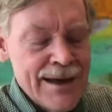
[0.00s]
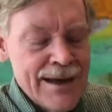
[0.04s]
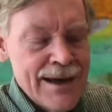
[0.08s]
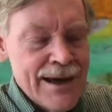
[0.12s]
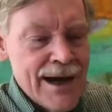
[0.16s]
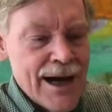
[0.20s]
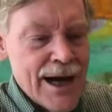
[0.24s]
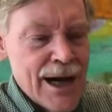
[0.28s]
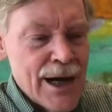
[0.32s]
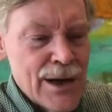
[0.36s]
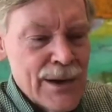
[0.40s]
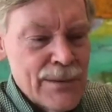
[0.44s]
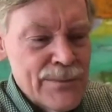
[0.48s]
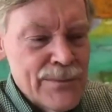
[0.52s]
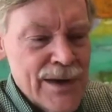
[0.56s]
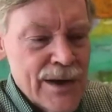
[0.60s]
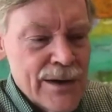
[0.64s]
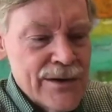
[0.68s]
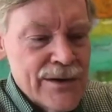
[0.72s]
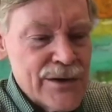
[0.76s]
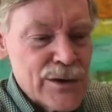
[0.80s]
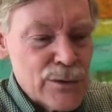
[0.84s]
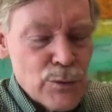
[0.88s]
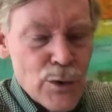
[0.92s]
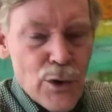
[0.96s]

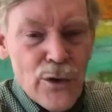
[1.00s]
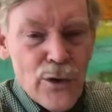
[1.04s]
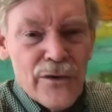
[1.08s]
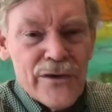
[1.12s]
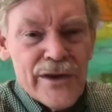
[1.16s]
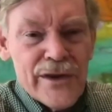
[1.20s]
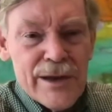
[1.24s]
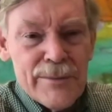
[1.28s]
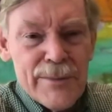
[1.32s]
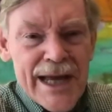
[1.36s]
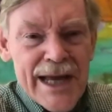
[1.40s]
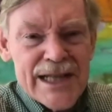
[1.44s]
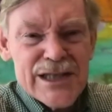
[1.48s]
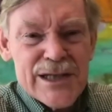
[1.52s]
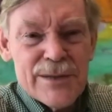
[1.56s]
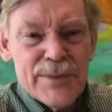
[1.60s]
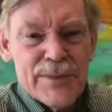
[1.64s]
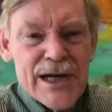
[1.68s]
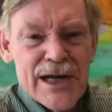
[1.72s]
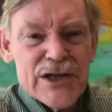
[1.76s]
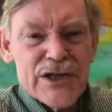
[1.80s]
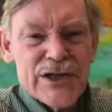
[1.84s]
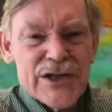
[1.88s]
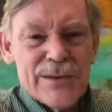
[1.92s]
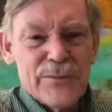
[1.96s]
The role of the
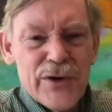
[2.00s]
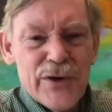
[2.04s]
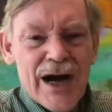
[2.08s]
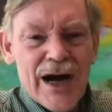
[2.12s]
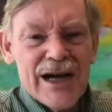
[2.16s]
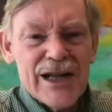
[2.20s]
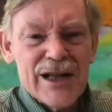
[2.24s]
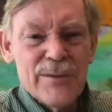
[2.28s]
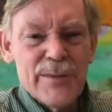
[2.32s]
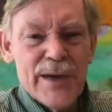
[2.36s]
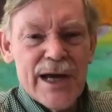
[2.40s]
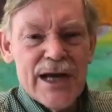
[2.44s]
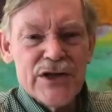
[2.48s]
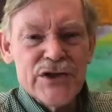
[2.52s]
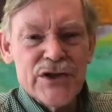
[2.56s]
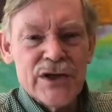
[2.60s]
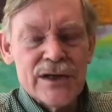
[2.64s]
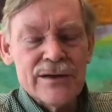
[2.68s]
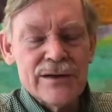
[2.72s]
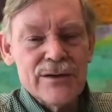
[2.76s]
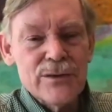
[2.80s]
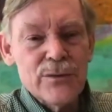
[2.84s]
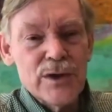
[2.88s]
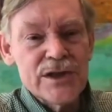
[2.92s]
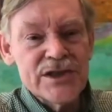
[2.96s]
Emancipation Proclamation,
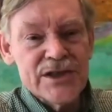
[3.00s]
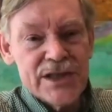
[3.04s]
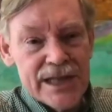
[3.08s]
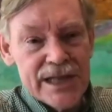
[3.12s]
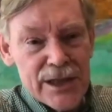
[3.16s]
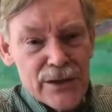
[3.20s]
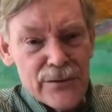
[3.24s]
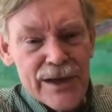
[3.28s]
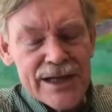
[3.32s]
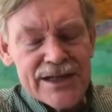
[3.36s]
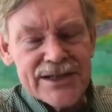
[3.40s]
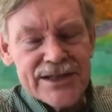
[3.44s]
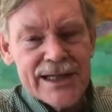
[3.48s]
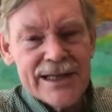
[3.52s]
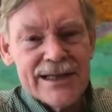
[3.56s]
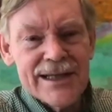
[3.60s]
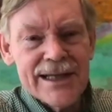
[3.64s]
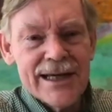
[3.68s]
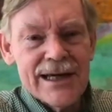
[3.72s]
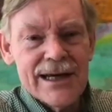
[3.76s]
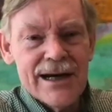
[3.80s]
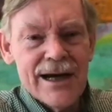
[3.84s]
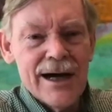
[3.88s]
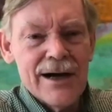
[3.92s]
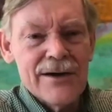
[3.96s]
which interestingly
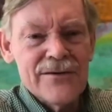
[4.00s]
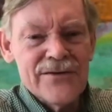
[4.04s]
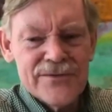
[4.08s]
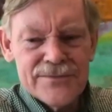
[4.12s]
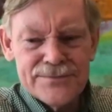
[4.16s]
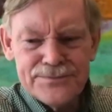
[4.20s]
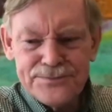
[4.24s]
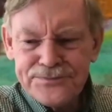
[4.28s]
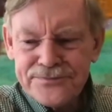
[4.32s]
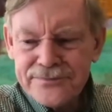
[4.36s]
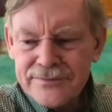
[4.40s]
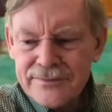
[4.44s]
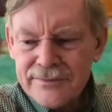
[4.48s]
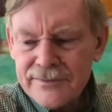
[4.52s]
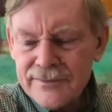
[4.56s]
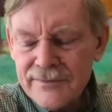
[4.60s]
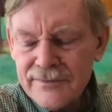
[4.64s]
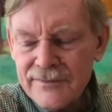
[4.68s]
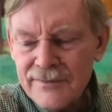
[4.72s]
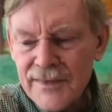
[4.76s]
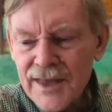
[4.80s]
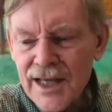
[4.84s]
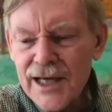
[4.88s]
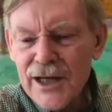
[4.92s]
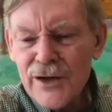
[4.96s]
enough,
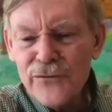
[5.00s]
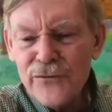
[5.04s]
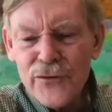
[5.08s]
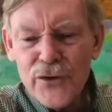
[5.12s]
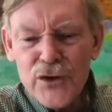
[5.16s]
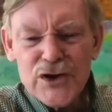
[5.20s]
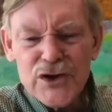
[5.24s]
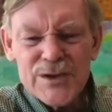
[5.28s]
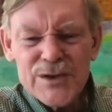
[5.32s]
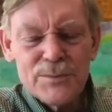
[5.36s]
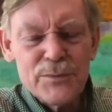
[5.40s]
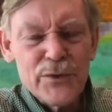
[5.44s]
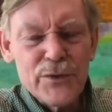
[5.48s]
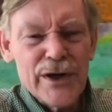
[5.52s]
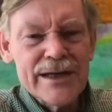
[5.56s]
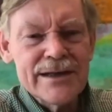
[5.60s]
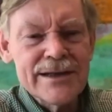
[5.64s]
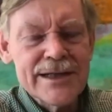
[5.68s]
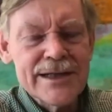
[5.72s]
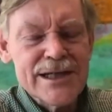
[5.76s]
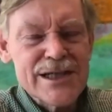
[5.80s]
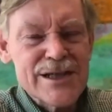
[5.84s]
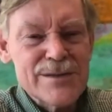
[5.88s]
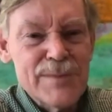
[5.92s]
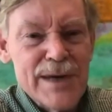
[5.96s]
at first Britain
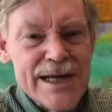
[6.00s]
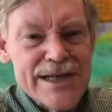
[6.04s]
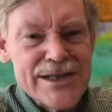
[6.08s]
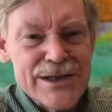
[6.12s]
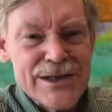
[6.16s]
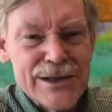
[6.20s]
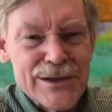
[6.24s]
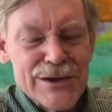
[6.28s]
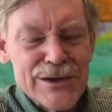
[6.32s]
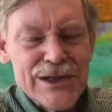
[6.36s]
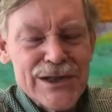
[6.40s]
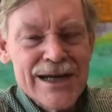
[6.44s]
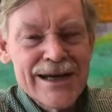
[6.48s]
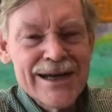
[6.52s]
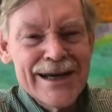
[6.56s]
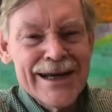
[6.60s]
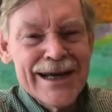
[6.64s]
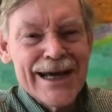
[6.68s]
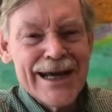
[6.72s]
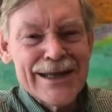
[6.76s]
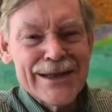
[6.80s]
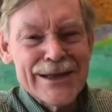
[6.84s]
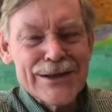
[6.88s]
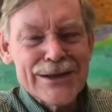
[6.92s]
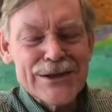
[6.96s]
dismisses,
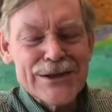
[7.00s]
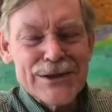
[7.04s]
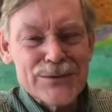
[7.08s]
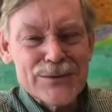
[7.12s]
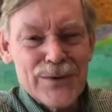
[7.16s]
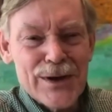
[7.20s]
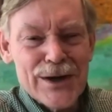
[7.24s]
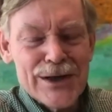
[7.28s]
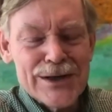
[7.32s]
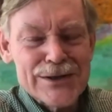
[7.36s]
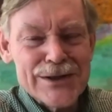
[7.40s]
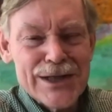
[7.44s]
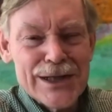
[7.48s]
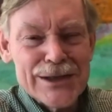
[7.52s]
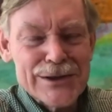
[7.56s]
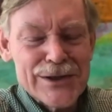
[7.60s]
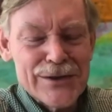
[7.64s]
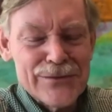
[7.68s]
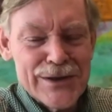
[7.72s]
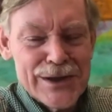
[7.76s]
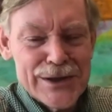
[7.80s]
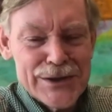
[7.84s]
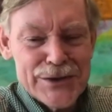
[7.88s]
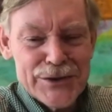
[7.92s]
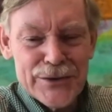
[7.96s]
and this is where a sense of
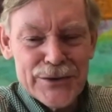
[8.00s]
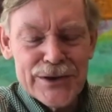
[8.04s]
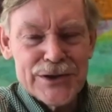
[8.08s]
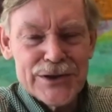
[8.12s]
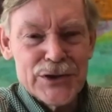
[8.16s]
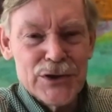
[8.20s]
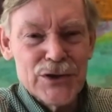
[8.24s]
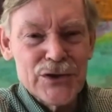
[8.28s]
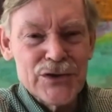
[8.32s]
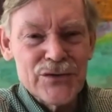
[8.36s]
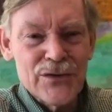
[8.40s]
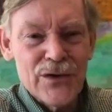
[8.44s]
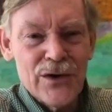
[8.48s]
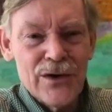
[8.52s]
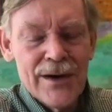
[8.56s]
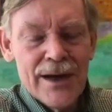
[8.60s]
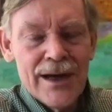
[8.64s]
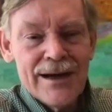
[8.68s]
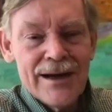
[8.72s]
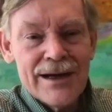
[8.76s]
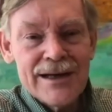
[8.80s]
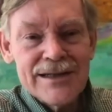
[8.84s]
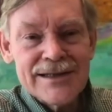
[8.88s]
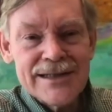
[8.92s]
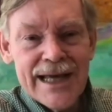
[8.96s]
history is useful,
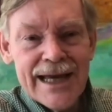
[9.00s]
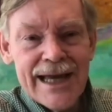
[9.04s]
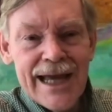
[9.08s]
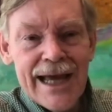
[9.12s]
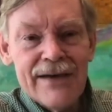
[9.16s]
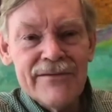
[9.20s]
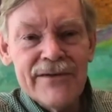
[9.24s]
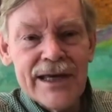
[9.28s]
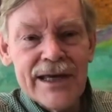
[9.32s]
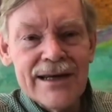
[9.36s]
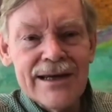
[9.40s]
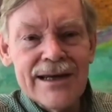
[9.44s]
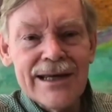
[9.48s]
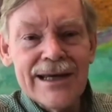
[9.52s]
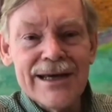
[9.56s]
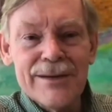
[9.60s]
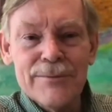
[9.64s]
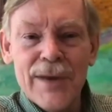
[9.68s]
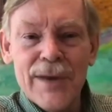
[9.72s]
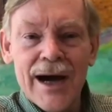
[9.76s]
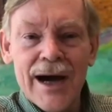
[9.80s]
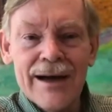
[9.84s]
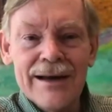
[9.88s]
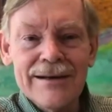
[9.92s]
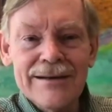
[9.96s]
because they have India in
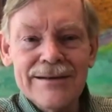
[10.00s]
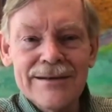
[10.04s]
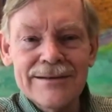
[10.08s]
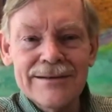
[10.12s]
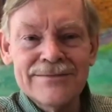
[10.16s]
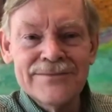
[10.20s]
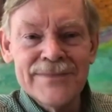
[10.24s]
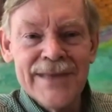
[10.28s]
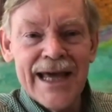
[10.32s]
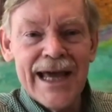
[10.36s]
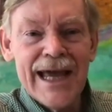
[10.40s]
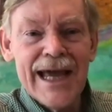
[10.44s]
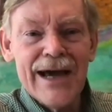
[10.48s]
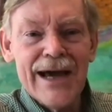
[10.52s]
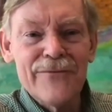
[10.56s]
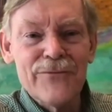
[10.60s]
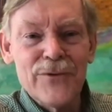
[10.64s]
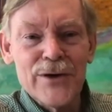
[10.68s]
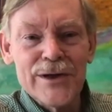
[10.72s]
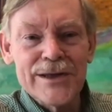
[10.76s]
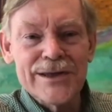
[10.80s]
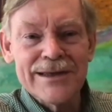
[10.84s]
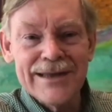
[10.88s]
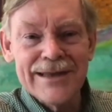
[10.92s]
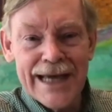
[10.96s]
mind. They have
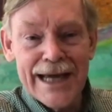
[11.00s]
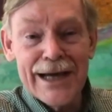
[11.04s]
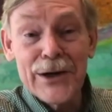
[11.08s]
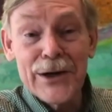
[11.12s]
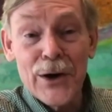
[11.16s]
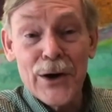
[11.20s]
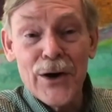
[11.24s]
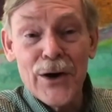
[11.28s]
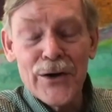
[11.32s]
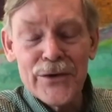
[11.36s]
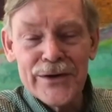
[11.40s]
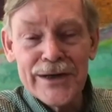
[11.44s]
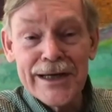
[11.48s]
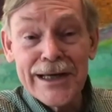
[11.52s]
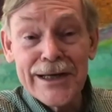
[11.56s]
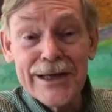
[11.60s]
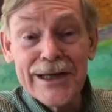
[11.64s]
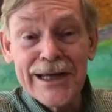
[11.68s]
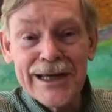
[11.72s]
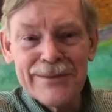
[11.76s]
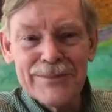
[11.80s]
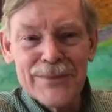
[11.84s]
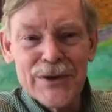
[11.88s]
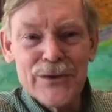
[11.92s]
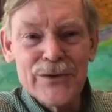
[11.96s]
what they call the
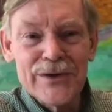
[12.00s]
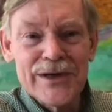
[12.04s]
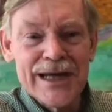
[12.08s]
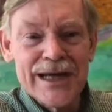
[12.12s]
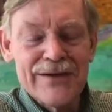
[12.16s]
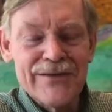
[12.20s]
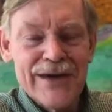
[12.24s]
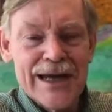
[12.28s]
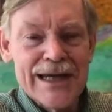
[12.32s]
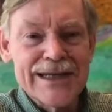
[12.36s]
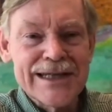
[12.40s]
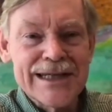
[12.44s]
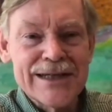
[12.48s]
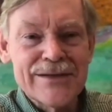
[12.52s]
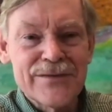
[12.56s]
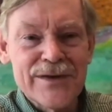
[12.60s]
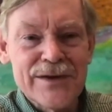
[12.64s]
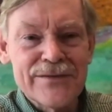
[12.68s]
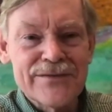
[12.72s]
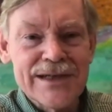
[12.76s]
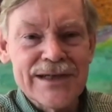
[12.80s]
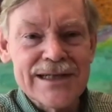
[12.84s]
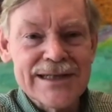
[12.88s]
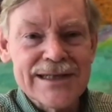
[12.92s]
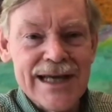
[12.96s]
Indian Mutiny of
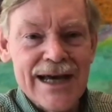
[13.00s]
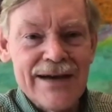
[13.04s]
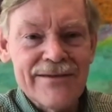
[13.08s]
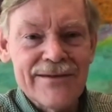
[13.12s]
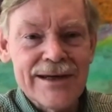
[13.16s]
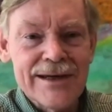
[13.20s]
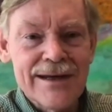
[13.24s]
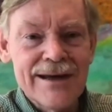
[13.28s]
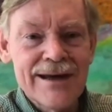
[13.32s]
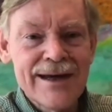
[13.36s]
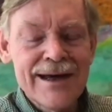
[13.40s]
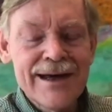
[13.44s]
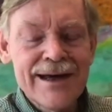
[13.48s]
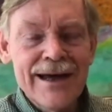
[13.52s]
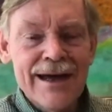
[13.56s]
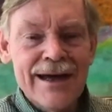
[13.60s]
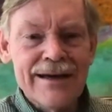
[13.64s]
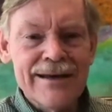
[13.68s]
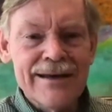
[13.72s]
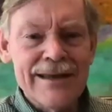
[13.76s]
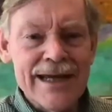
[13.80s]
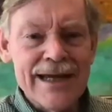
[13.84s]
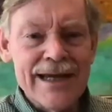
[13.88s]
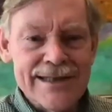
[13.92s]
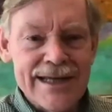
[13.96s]
1857, and
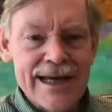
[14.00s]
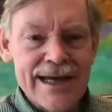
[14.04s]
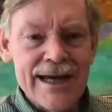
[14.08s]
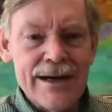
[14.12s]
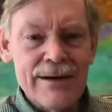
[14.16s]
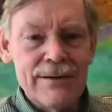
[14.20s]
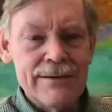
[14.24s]
they say,